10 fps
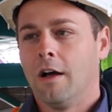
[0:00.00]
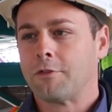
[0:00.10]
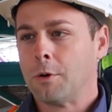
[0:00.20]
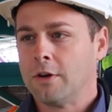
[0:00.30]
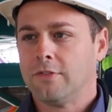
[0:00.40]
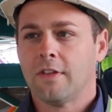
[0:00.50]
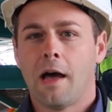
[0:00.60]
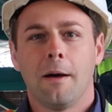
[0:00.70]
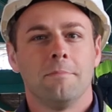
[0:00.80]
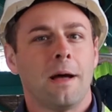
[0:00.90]
Of course.
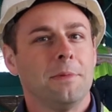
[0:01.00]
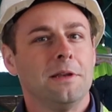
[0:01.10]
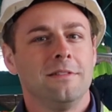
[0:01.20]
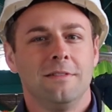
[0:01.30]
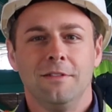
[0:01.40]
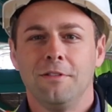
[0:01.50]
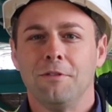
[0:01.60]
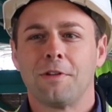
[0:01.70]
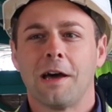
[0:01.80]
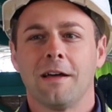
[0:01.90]
I mean,
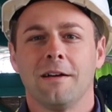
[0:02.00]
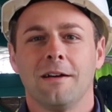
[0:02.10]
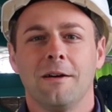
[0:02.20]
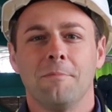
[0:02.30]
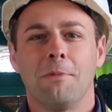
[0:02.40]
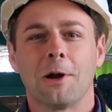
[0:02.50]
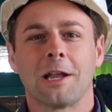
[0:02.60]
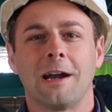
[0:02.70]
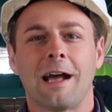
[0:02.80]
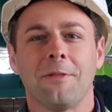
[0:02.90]
you've got to
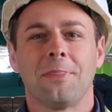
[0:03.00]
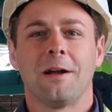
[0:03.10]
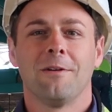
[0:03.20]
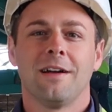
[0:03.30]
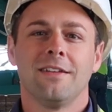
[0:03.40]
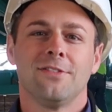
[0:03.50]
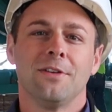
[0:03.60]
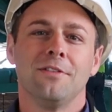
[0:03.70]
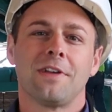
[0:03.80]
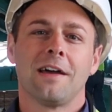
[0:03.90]
market it out there, right? So
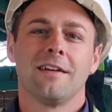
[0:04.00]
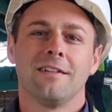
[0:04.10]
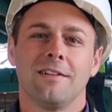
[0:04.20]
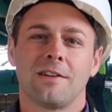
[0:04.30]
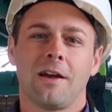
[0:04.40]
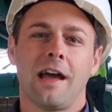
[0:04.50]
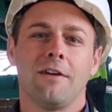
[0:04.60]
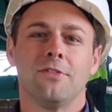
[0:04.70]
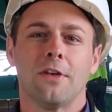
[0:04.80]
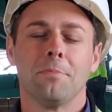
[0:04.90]
you've got to
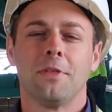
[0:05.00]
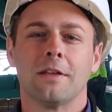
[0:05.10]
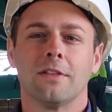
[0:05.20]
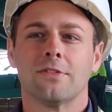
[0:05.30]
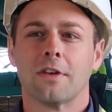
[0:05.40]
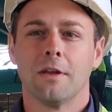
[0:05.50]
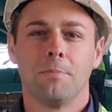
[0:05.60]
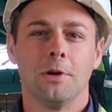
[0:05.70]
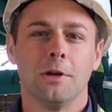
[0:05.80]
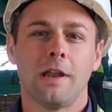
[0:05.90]
have something that's going to
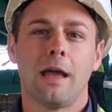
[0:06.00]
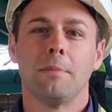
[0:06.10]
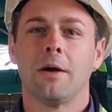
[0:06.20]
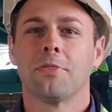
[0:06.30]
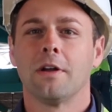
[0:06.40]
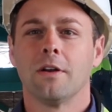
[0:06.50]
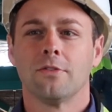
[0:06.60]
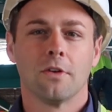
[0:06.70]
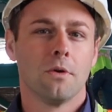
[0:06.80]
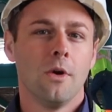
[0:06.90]
put your name out there. So